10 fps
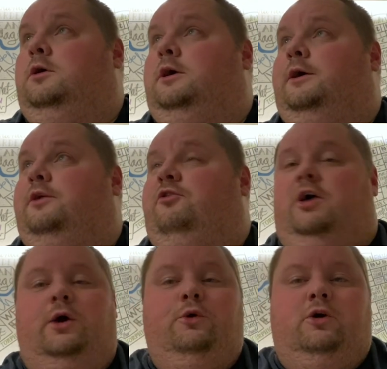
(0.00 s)
Going
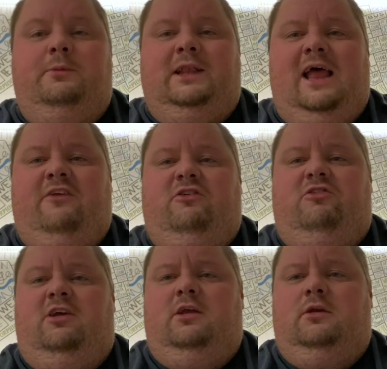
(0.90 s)
to Oakham in
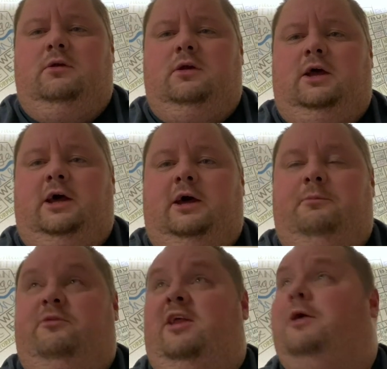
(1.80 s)
Leicestershire.
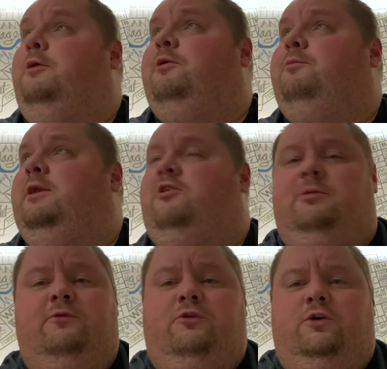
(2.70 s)
It's an area we've been to
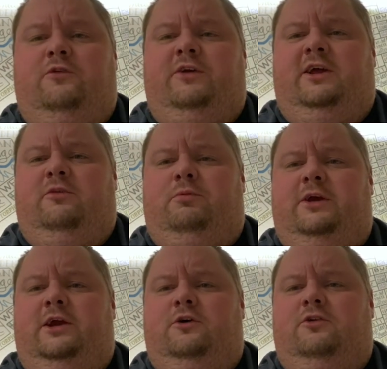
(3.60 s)
before, and I think it's
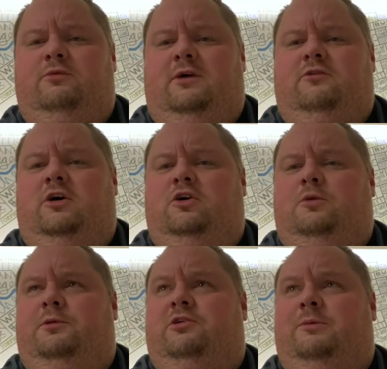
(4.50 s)
pretty good as well. I've got a
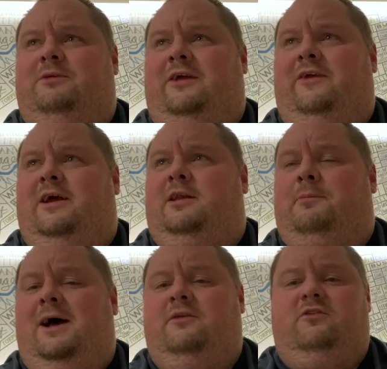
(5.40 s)
couple of jobs out there in the
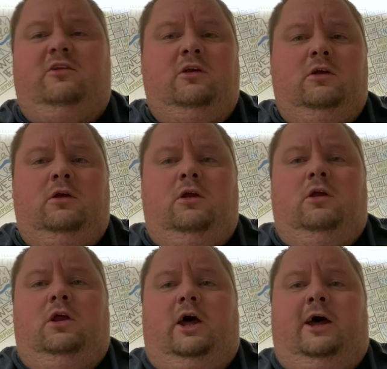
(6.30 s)
past.
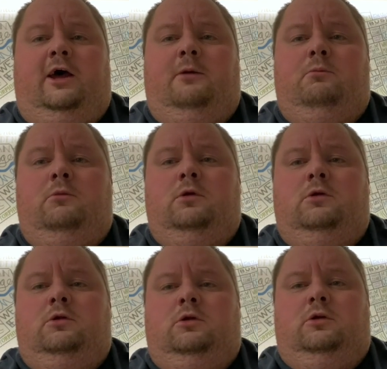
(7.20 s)

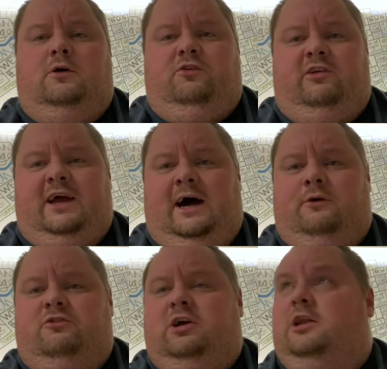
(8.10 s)
Obviously, to get out
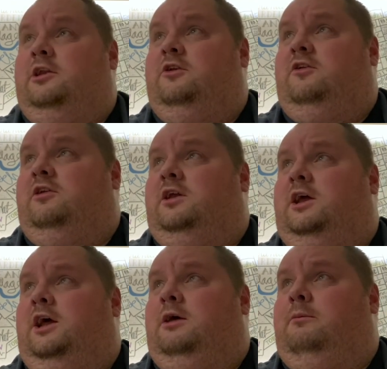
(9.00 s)
of Scotland,
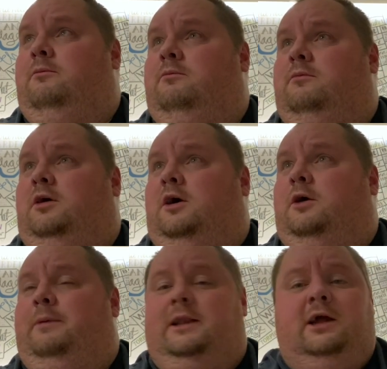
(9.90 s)
got to go
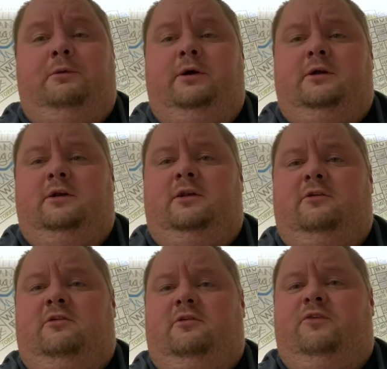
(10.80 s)
a bit lower.
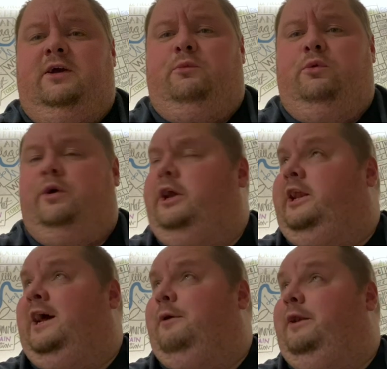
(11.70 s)
And I think
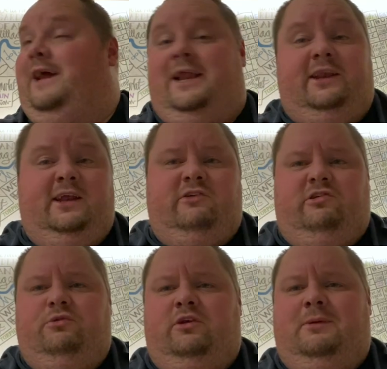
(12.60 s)
working out at the end, it
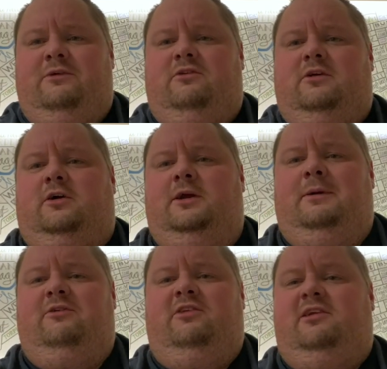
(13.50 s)
actually was only about, got it
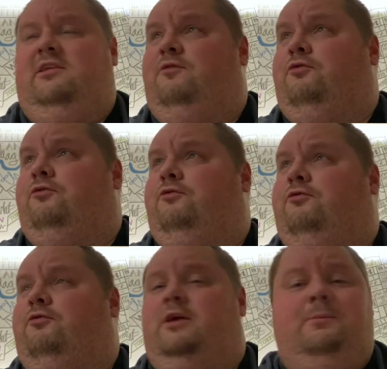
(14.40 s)
about
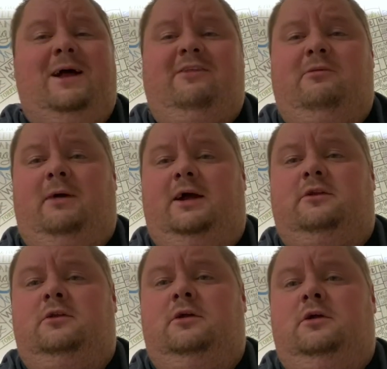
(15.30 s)
63 pence a
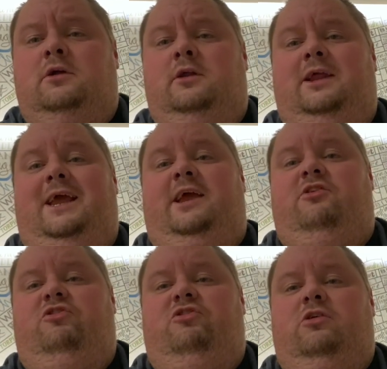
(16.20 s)

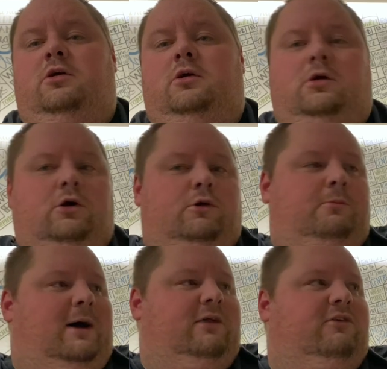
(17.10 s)
mile-ish
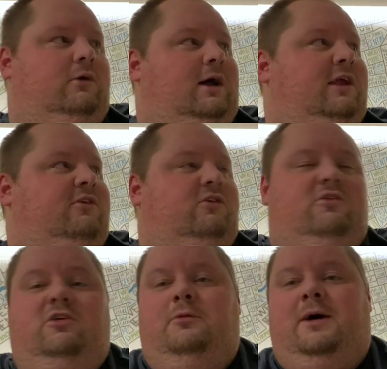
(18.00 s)
coming back. So that isn't
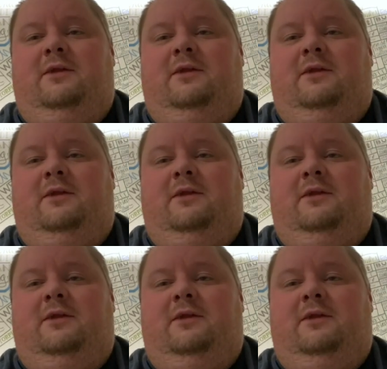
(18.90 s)
too bad.